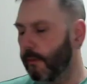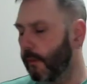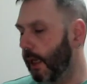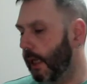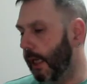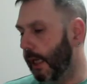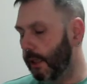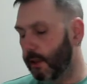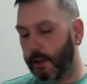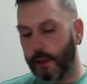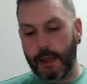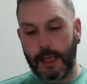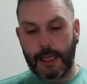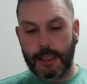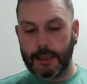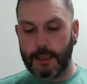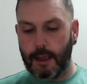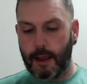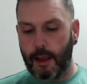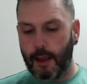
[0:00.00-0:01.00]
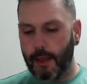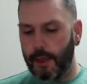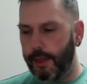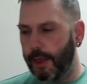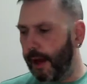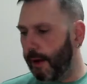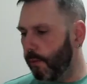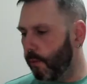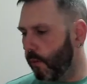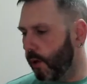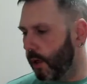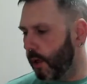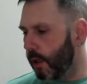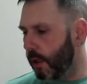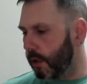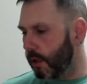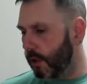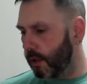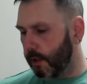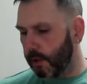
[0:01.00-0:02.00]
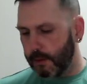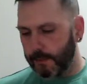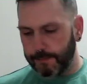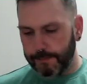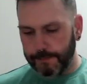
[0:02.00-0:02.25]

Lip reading: Yeah, so there's that one.